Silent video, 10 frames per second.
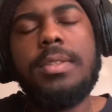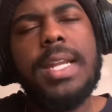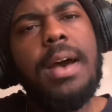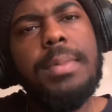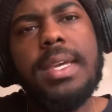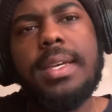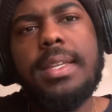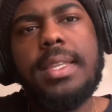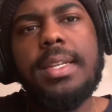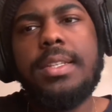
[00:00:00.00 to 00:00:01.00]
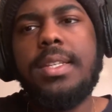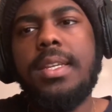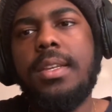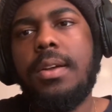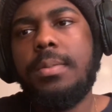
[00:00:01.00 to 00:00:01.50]
so that'll be a good thing to
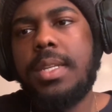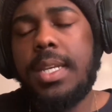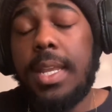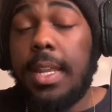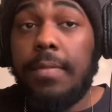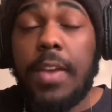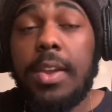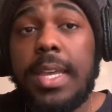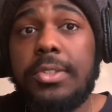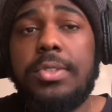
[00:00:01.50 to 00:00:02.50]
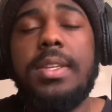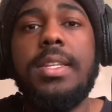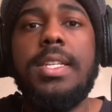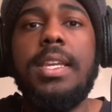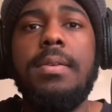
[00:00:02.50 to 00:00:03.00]
see, you know what I'm saying. And very interesting
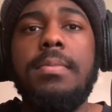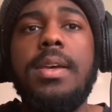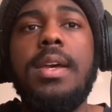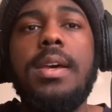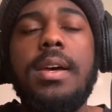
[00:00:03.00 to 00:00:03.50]
to see him